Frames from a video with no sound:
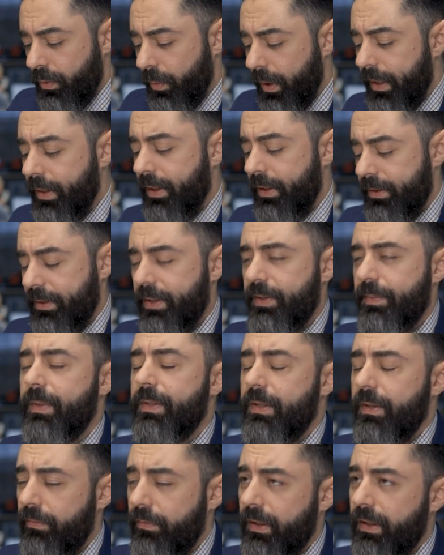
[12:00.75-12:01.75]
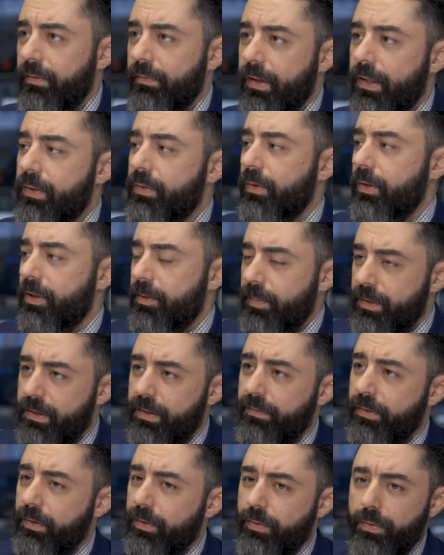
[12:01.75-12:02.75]
when there's a specific event on a
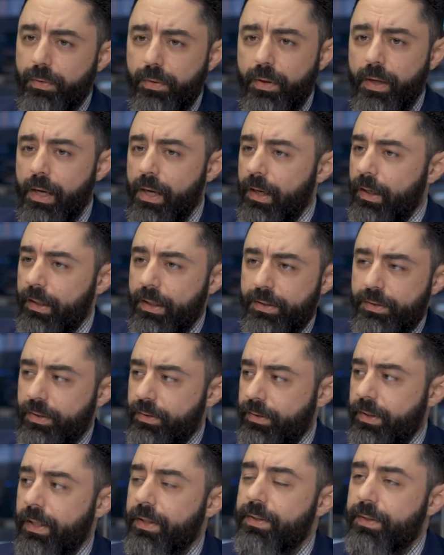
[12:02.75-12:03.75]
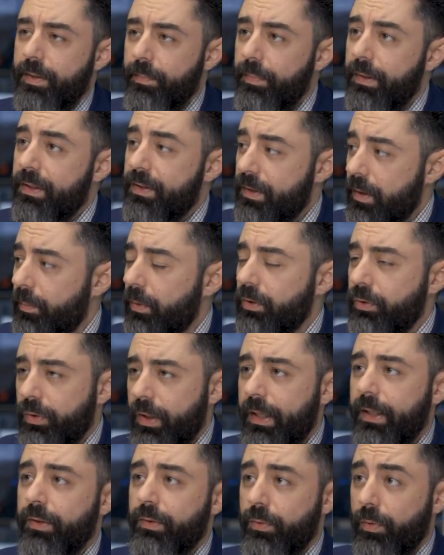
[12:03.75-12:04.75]
specific core, let's just say simply someone
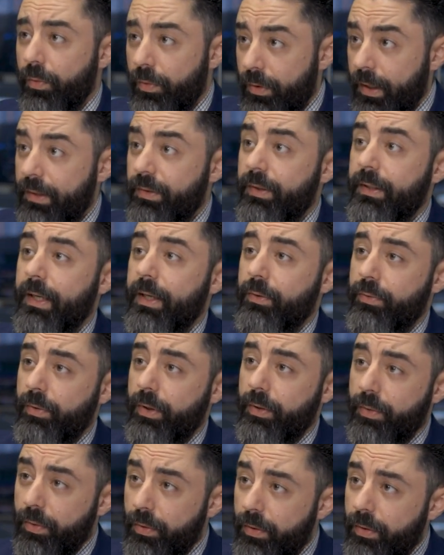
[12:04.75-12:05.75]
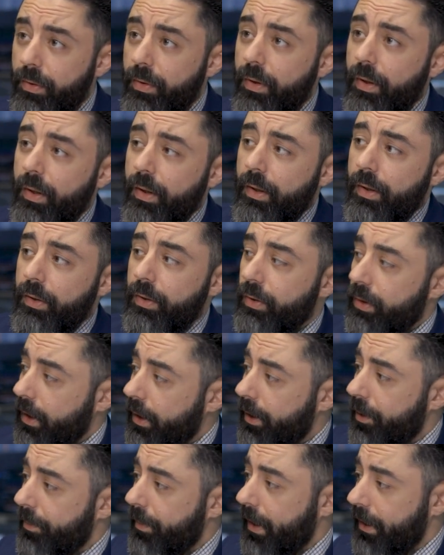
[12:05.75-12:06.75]
trying to authenticate to a core,
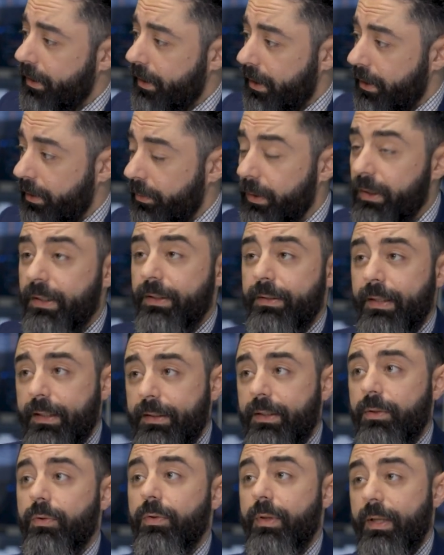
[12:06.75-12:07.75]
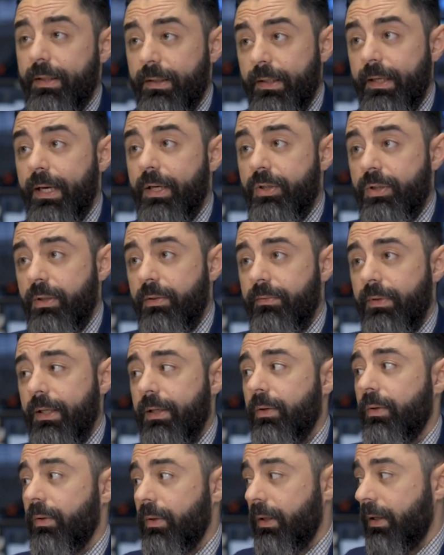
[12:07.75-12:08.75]
and then we detect an authentication
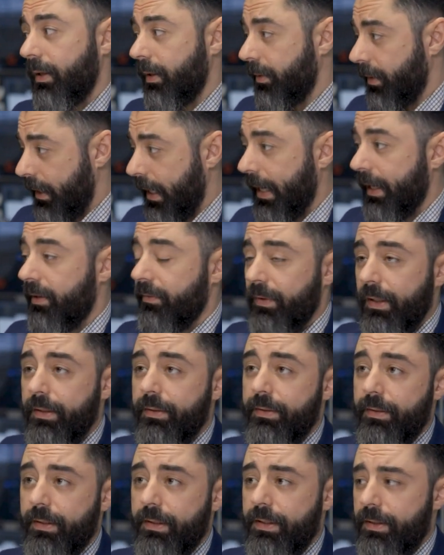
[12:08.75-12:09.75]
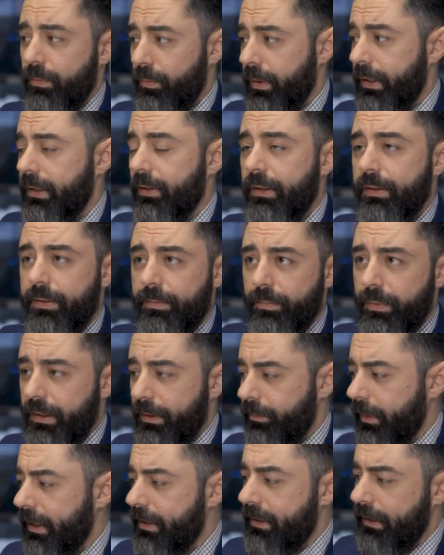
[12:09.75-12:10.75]
event. That event,
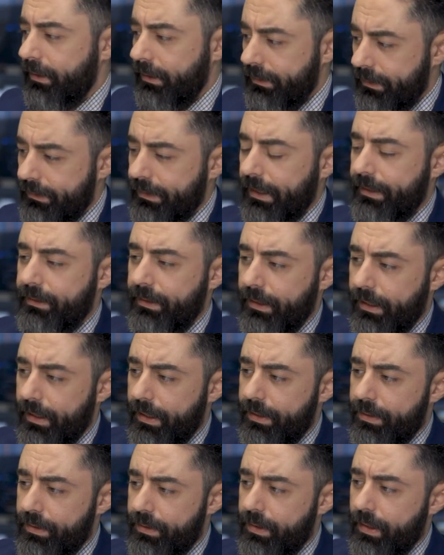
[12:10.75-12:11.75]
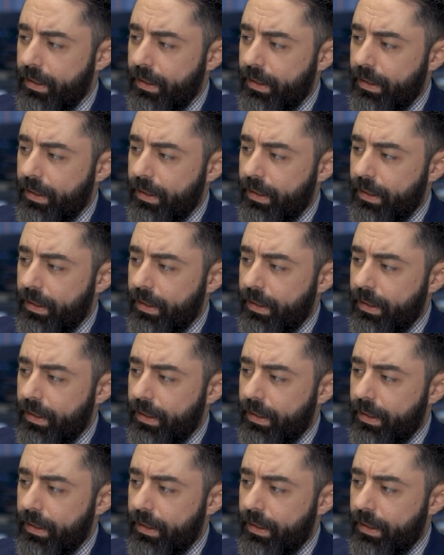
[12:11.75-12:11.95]
we basically detect it as